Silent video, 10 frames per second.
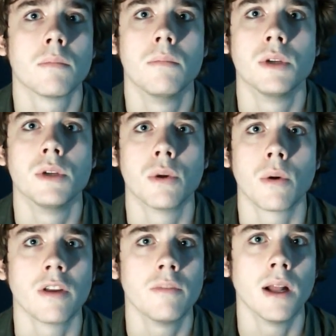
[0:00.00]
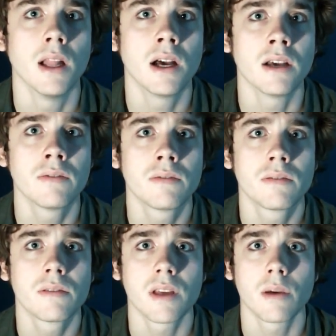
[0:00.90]
the majority of my
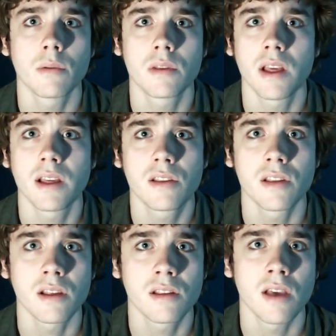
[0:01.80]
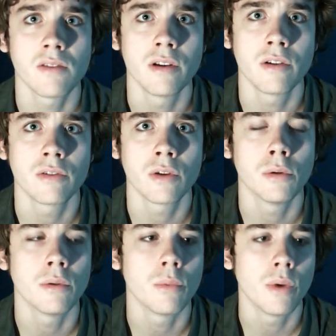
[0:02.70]
life since I was like six, seven years
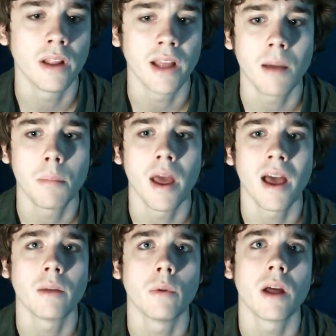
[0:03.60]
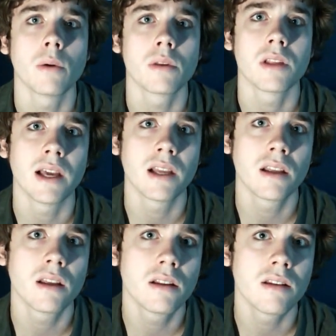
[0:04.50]
old. It really got bad when I was like
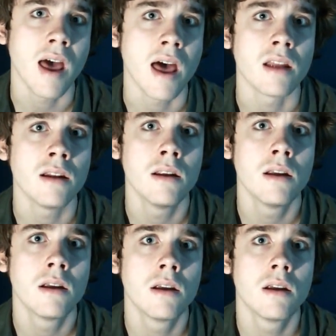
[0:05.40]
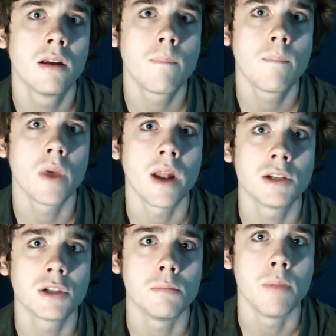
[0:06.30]
10, and I
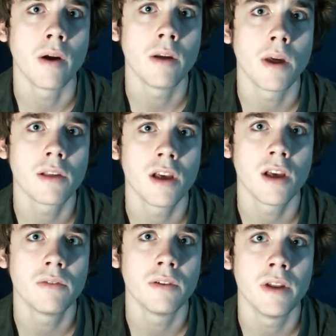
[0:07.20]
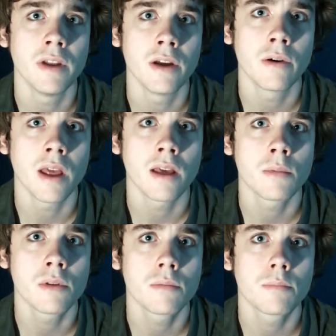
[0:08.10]
just buried myself in video
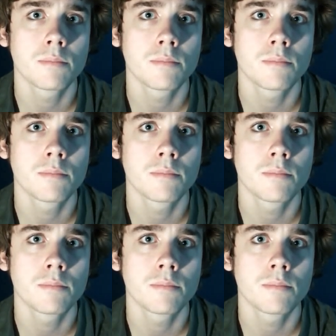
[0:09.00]
games